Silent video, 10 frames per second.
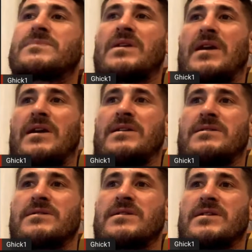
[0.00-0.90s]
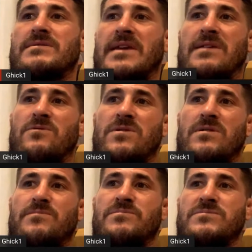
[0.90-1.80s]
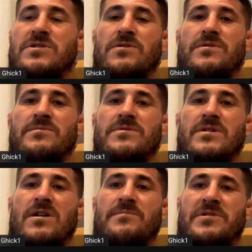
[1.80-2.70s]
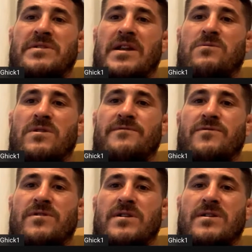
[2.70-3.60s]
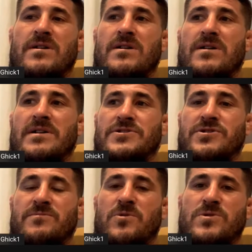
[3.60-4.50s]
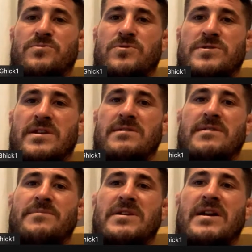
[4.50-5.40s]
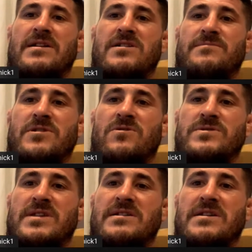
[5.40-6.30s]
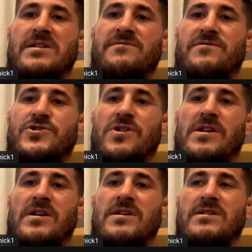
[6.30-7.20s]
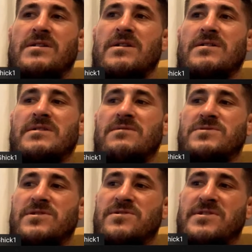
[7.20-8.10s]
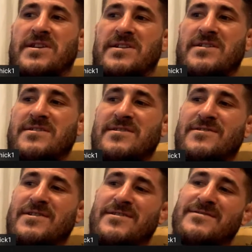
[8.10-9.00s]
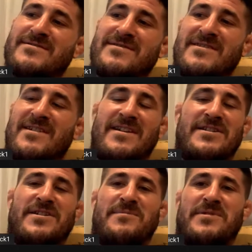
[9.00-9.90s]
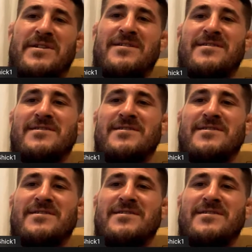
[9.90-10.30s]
and they were, the company that I worked for, Hendrick Motorsports, they let me kind of come and go as I needed for training. And yeah, it was a good gig. And then I ended up here.